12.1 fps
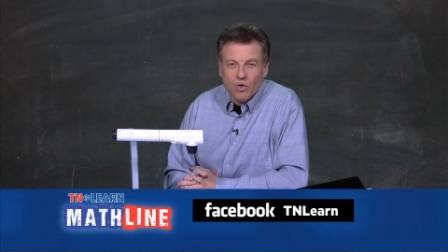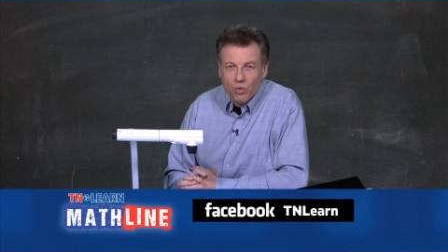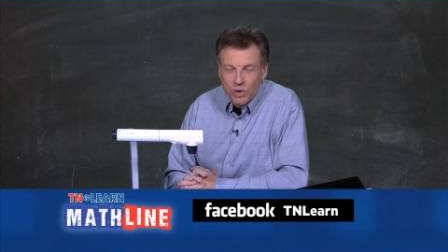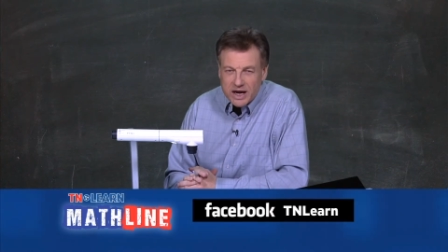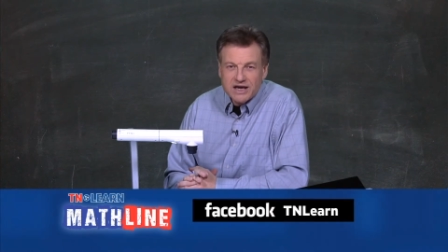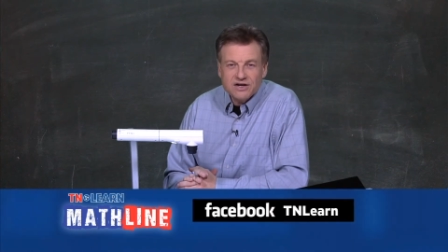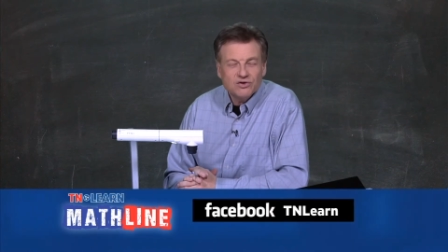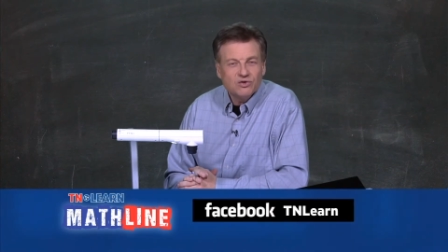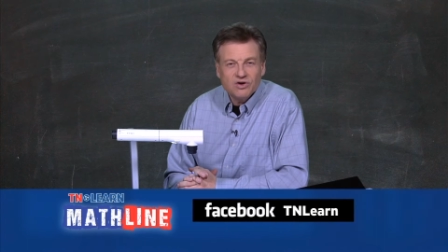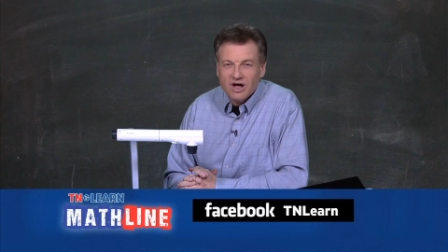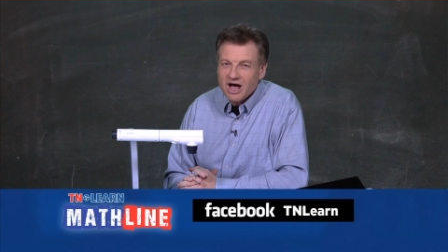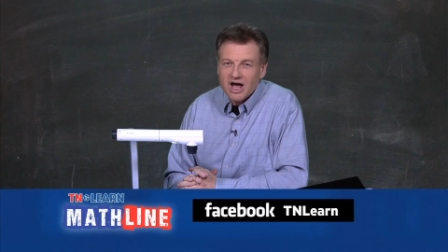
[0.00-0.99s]
we do
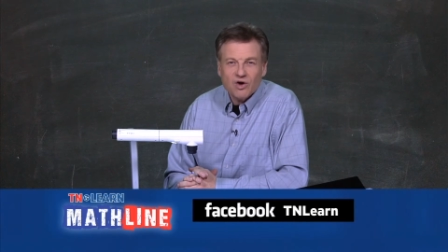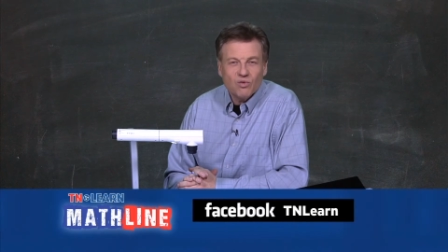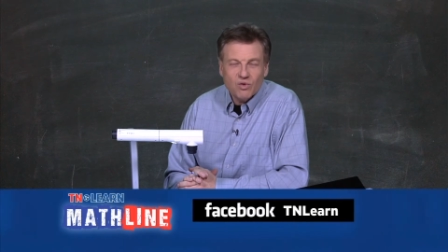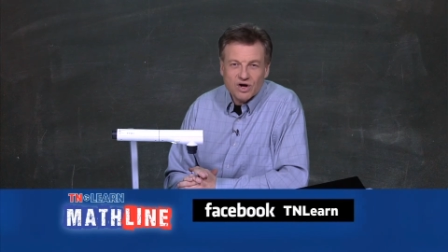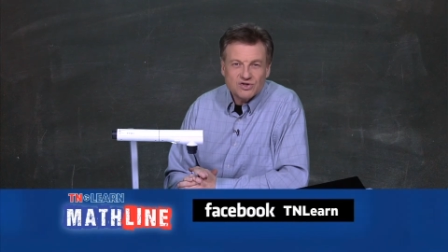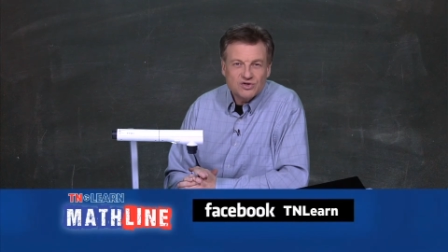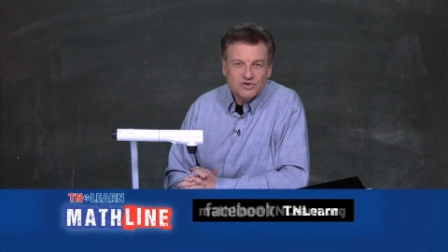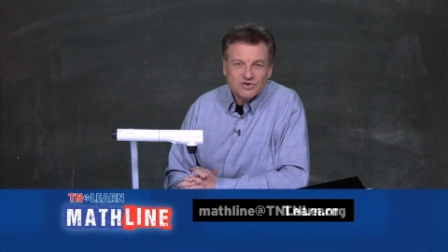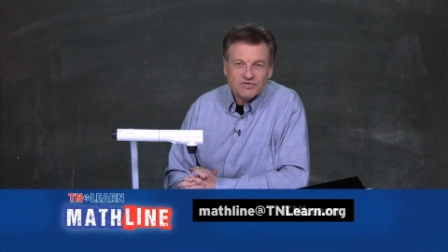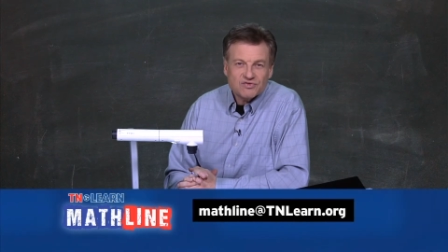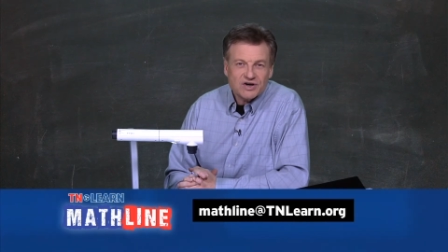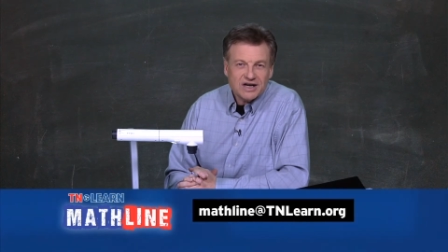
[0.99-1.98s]
not want you
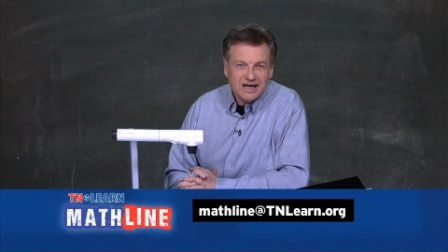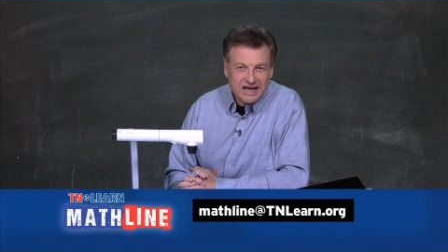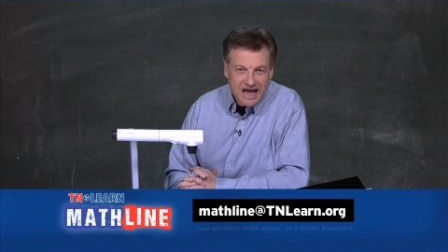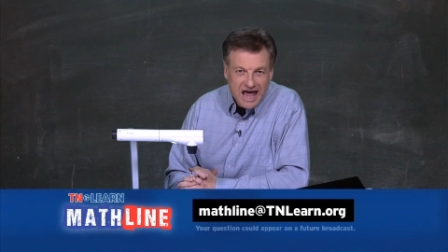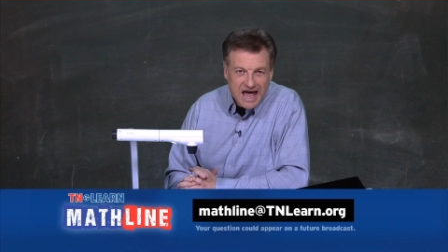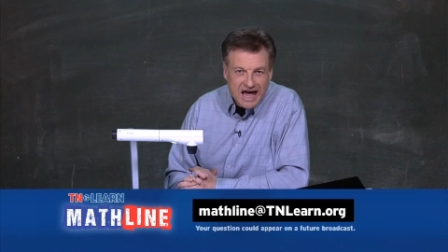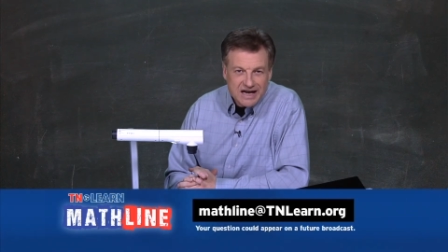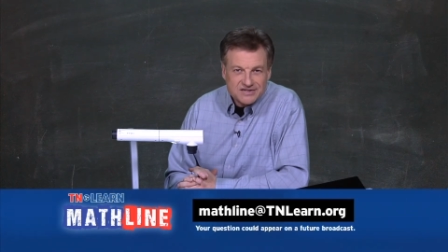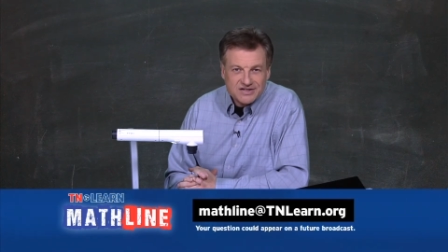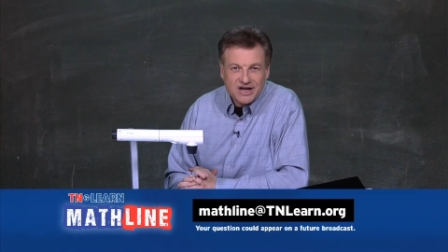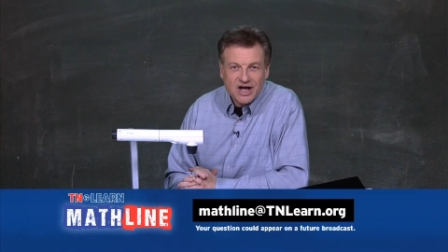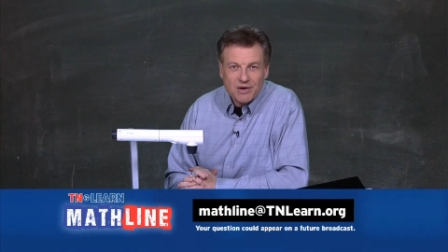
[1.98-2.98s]
to
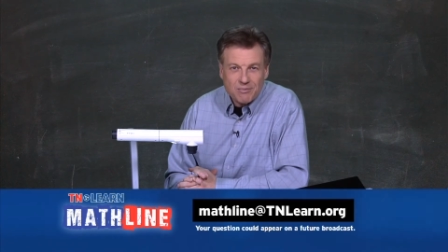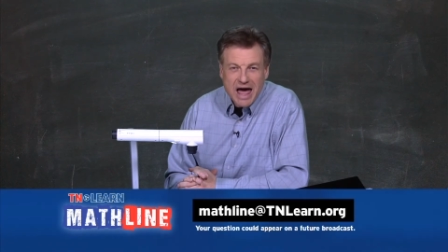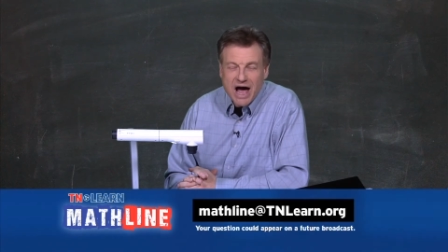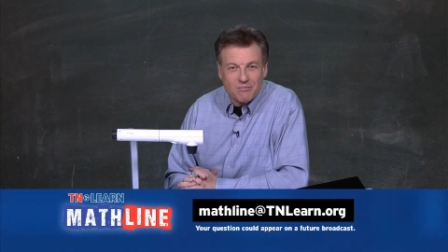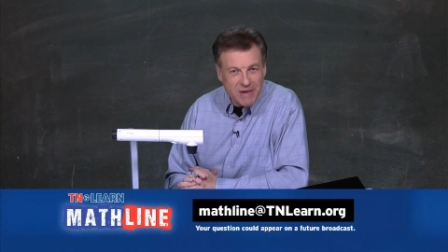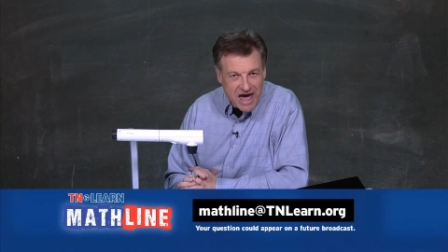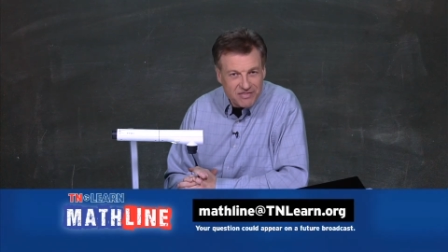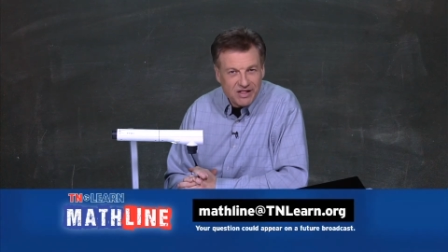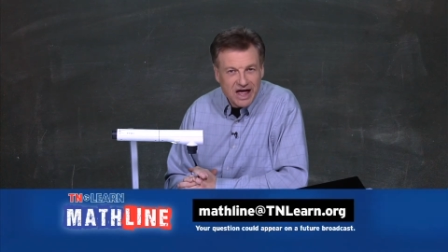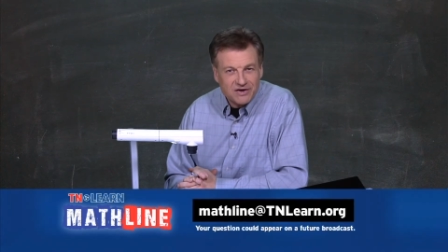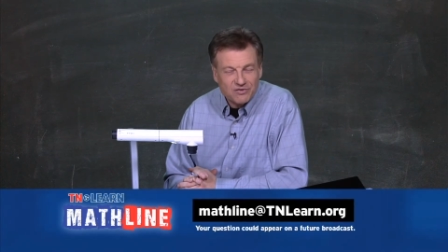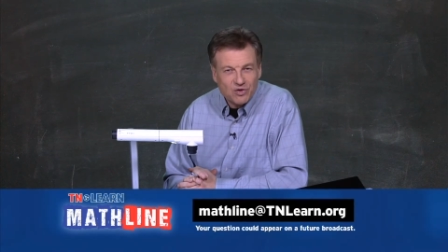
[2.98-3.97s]
forget about
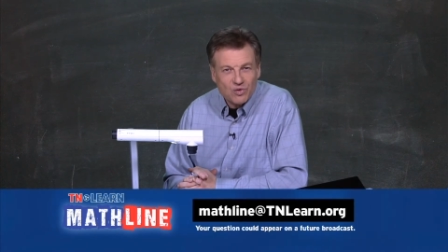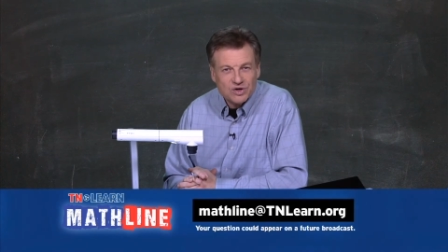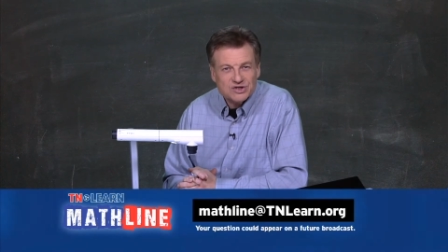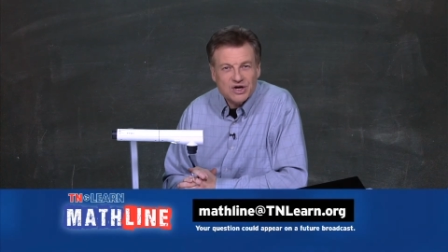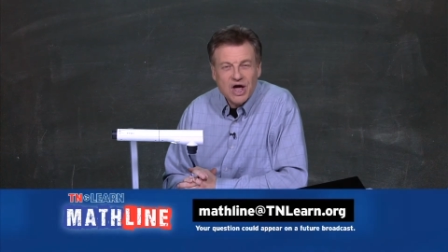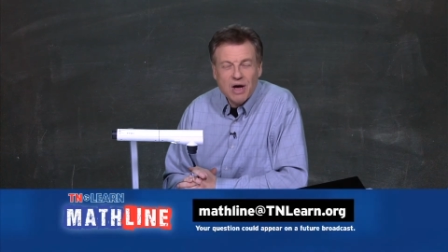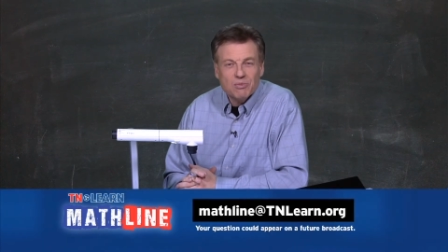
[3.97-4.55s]
Mathline, of course.